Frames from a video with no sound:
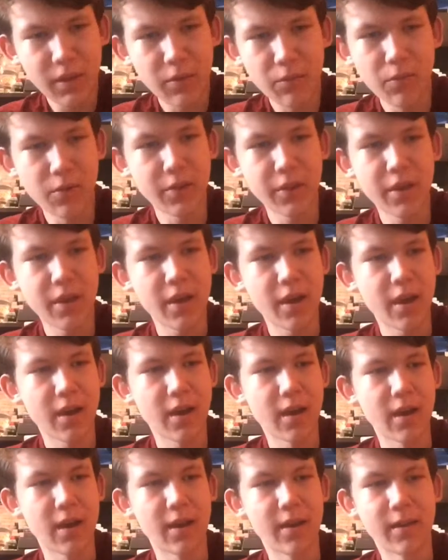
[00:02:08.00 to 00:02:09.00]
really
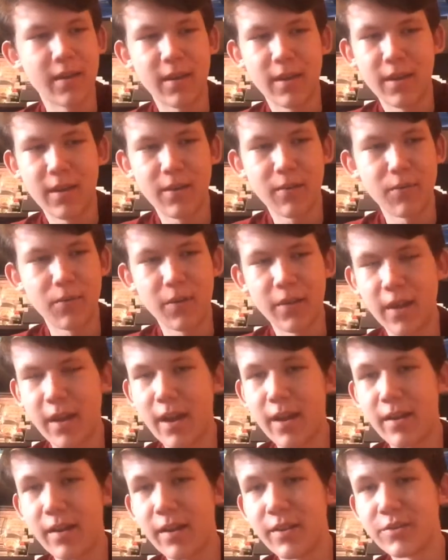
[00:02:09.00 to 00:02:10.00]
when they
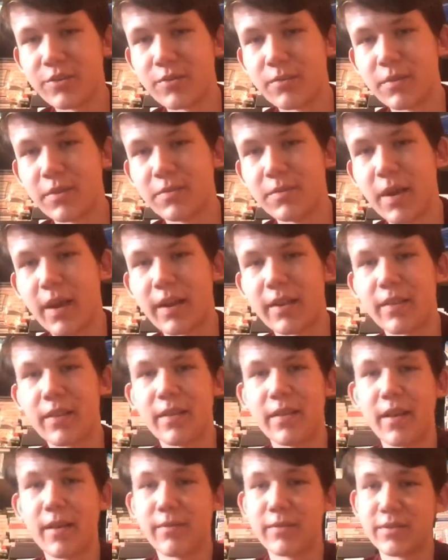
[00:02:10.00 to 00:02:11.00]
had instruments back in the
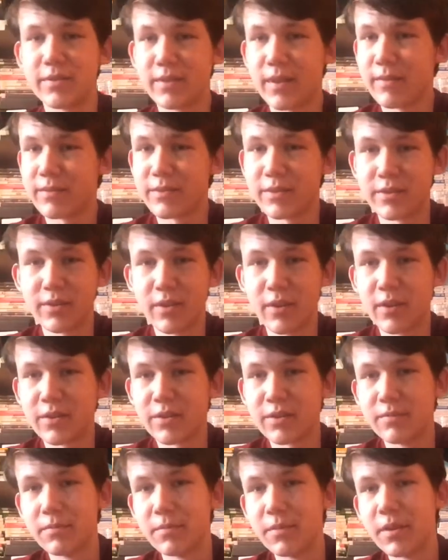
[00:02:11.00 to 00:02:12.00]
day, that was just
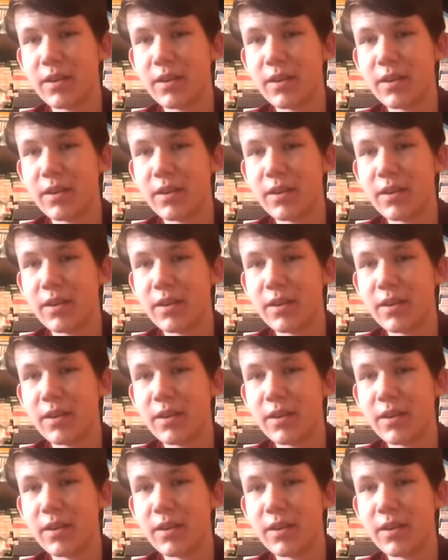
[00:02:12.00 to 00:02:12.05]
awesome.